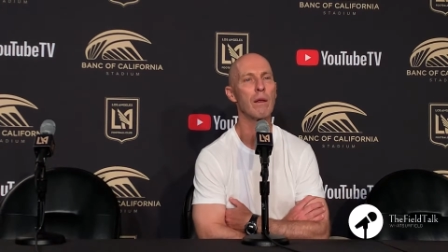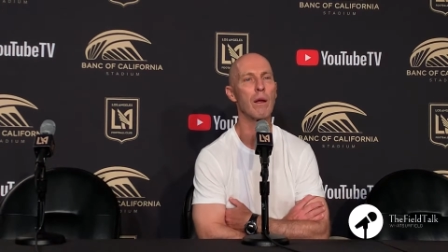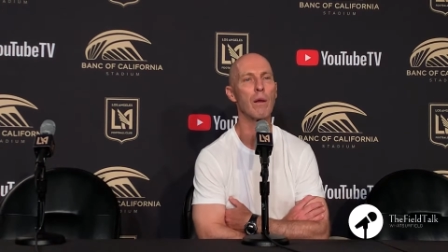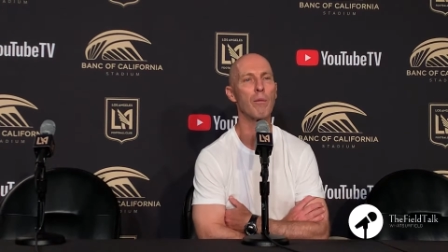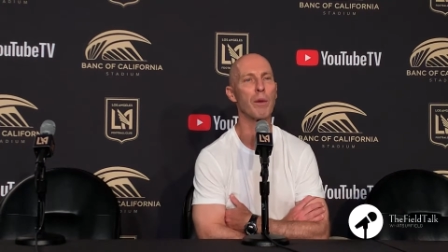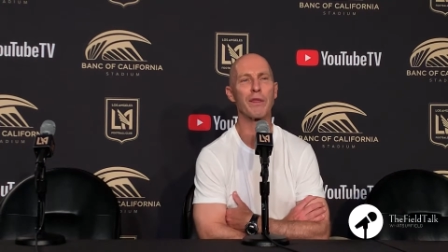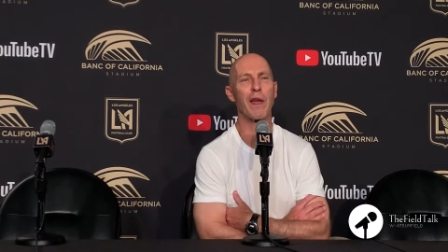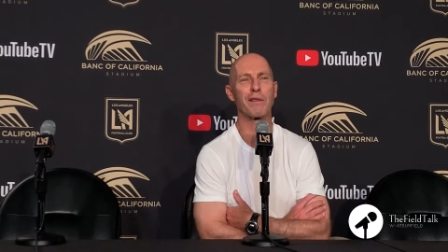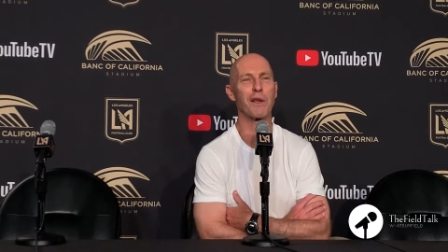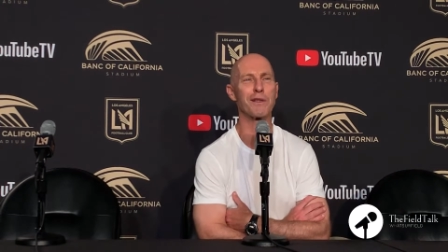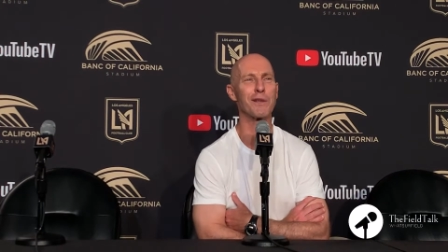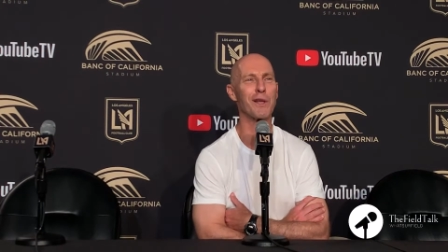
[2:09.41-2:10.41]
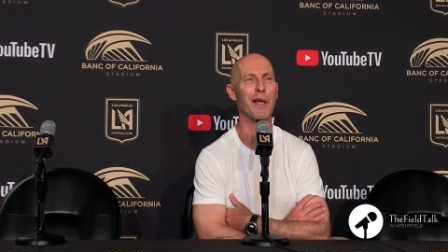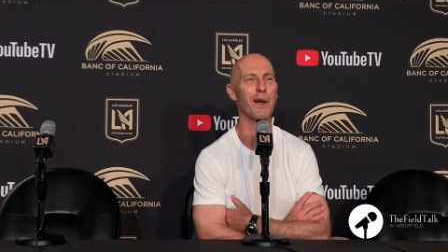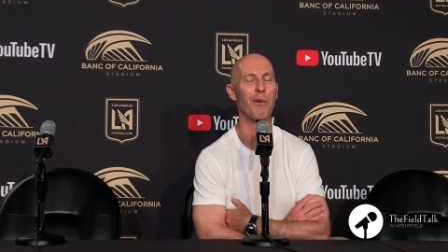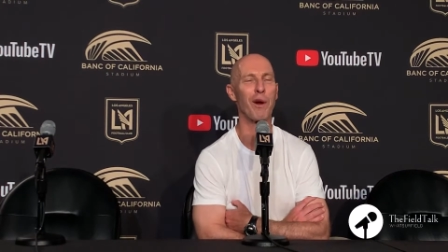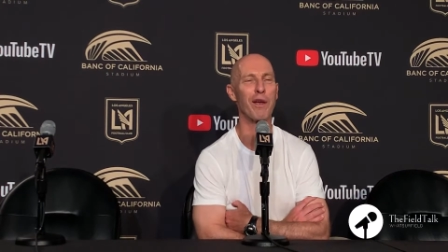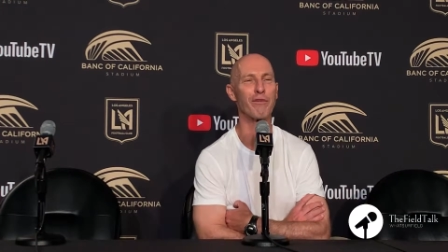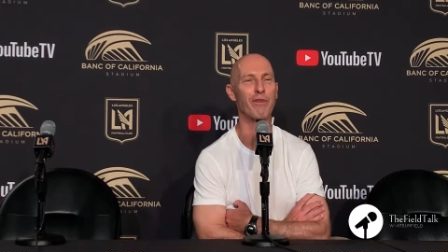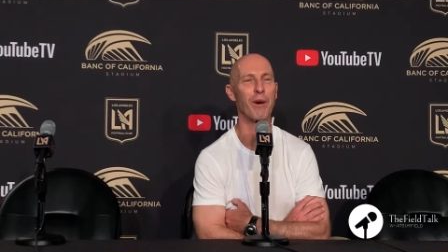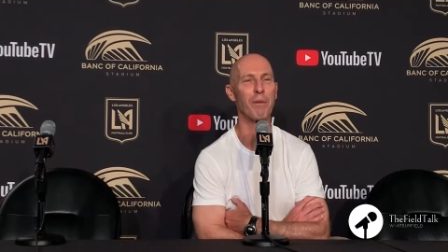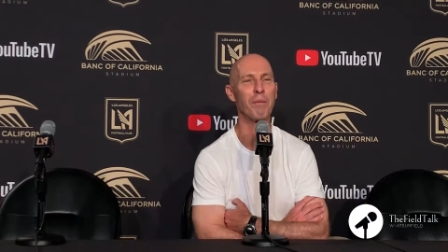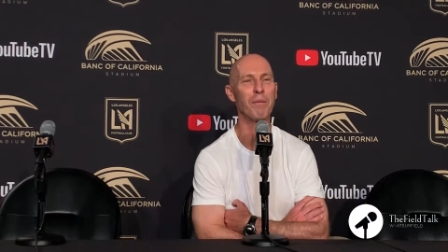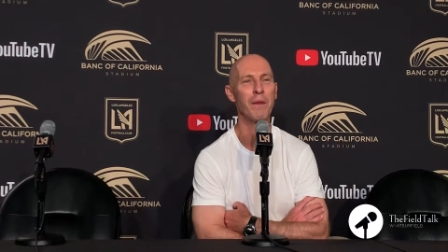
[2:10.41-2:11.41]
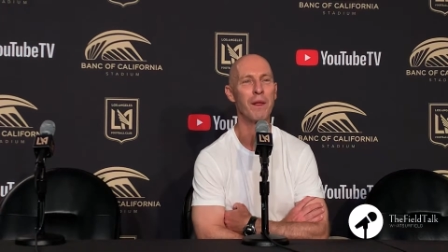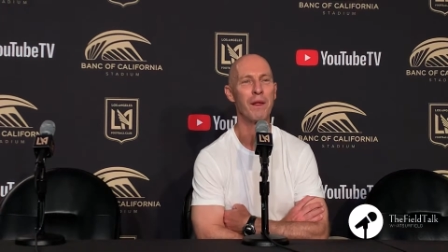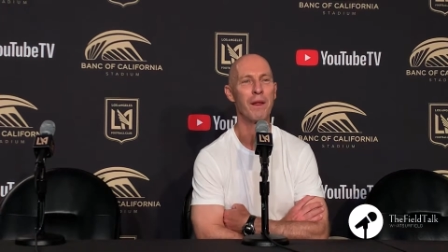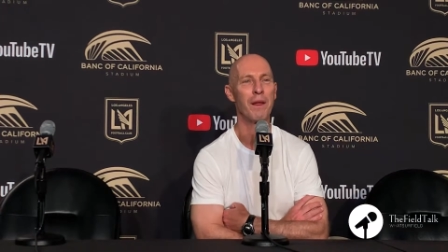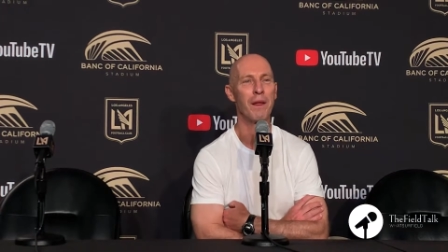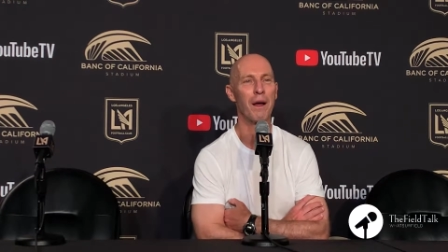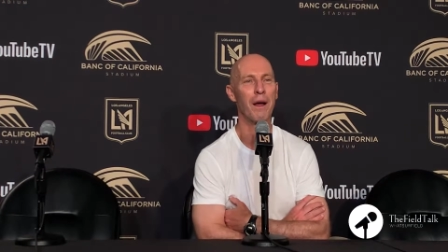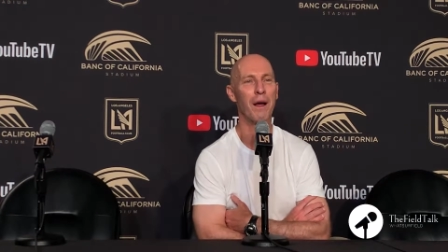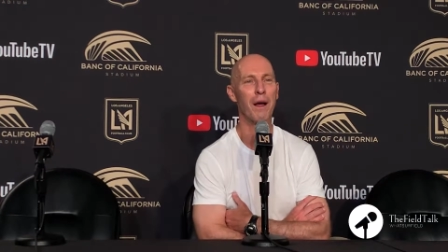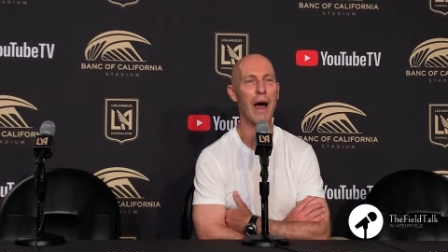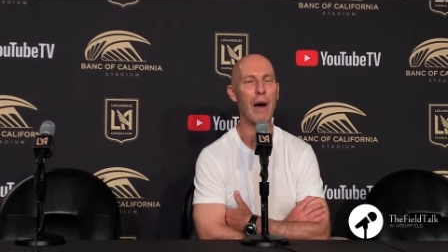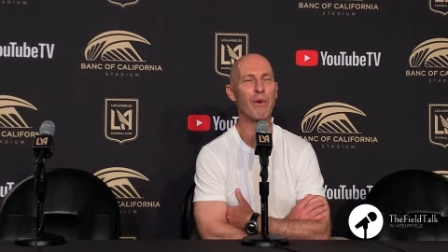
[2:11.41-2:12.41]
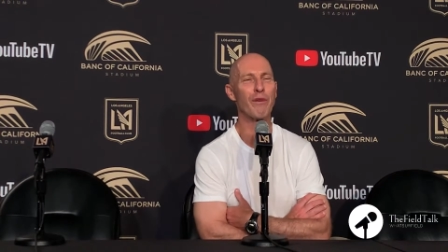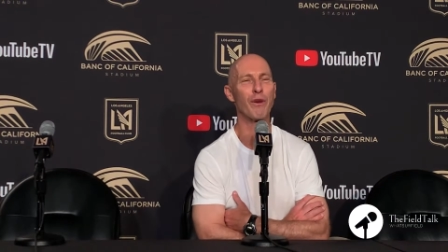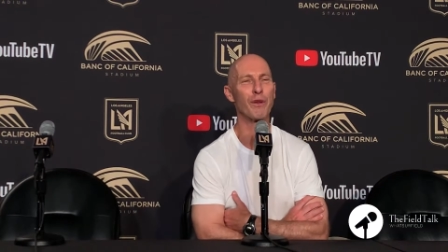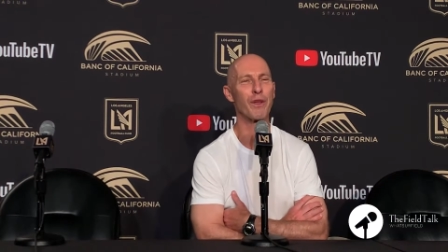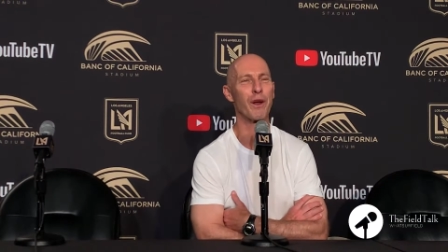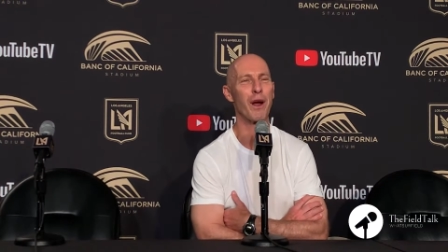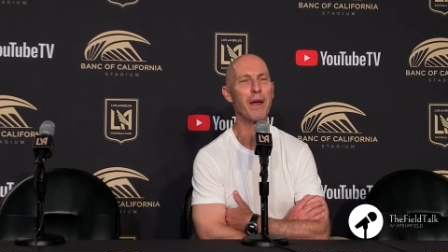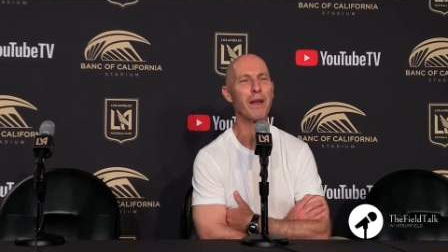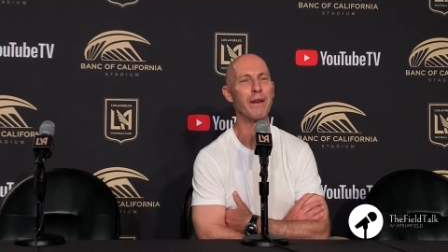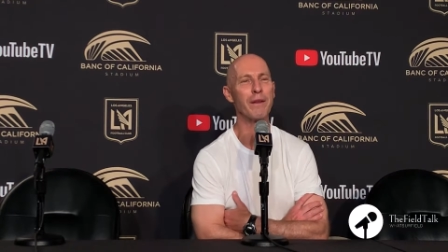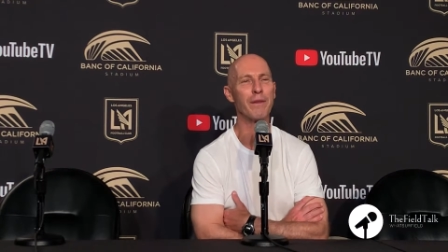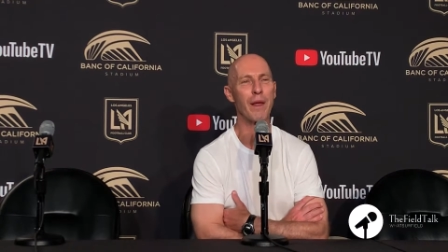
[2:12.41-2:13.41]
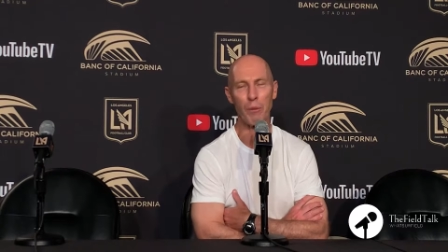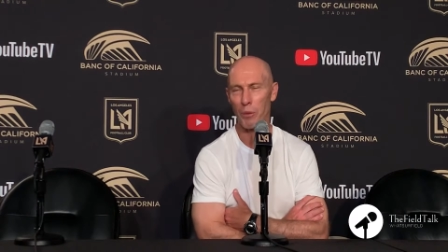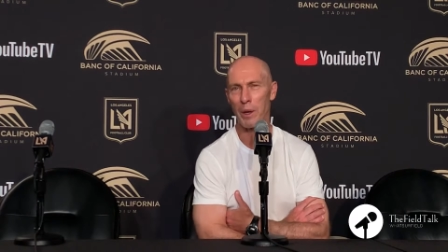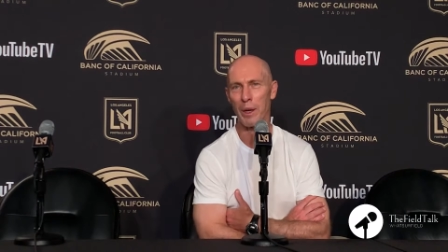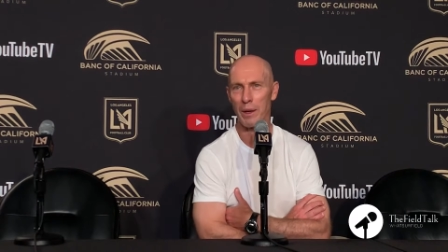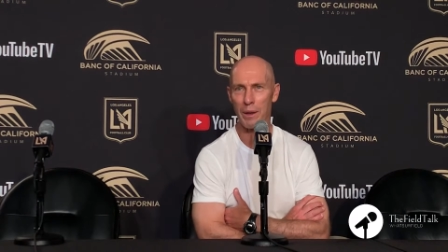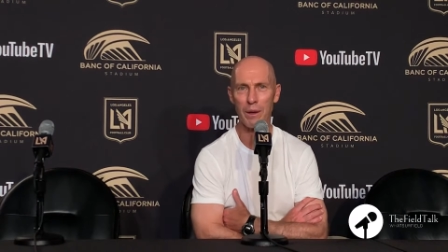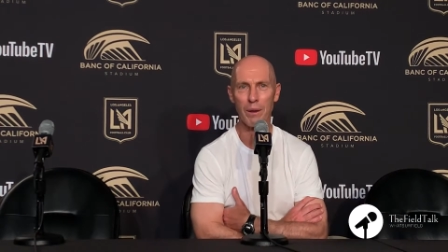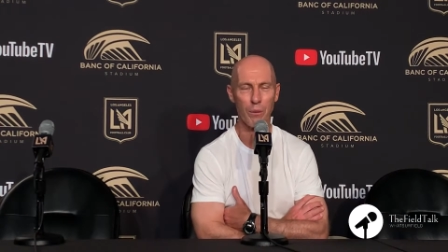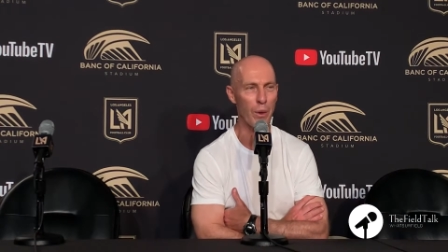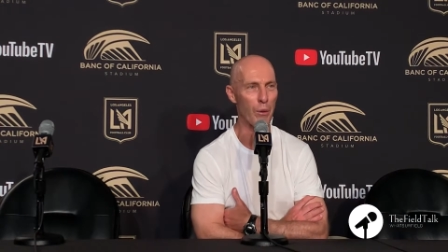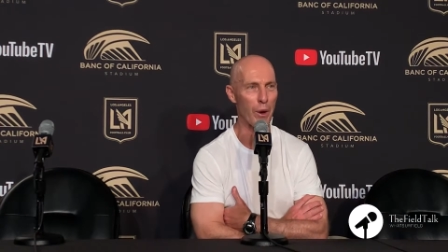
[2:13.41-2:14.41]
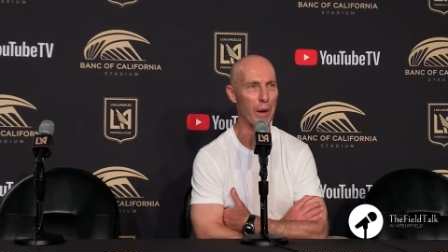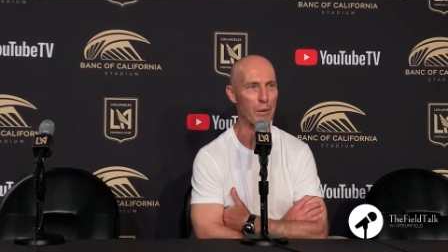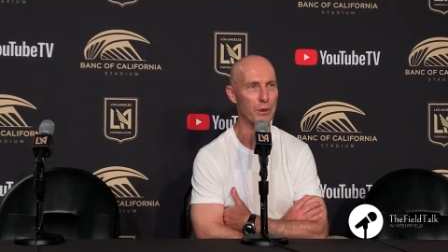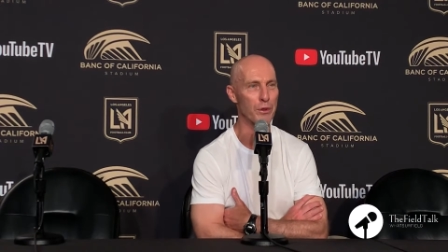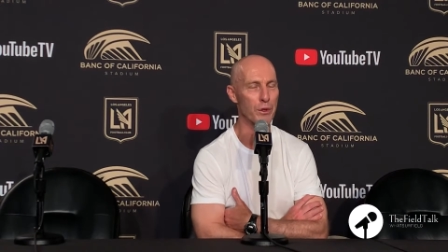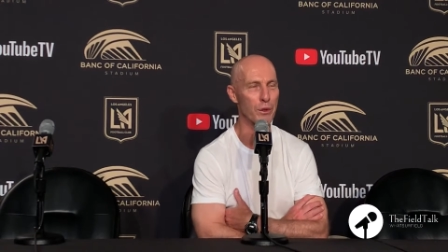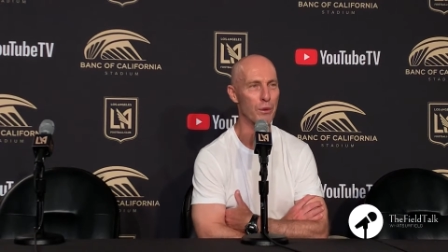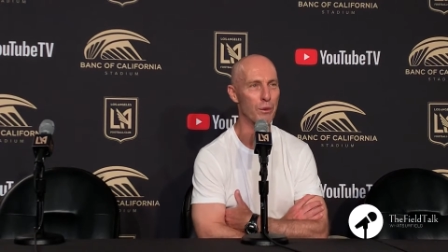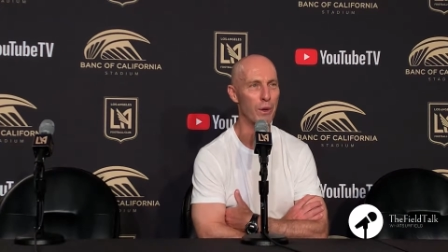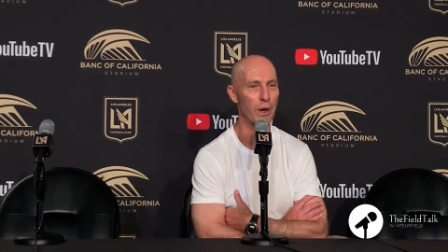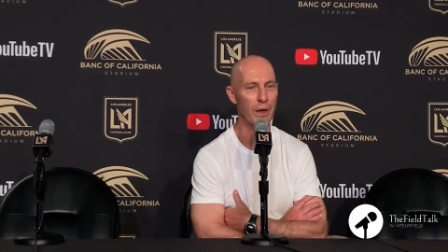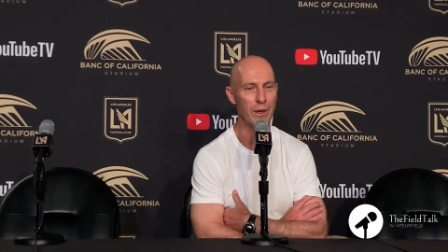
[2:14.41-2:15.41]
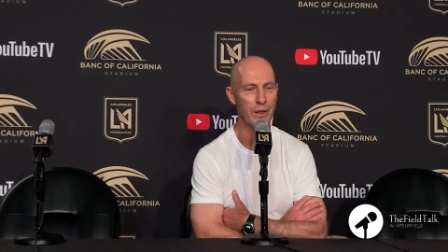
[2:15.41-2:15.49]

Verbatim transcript: Um, but that doesn't take away from uh, how we feel tonight that we we were able to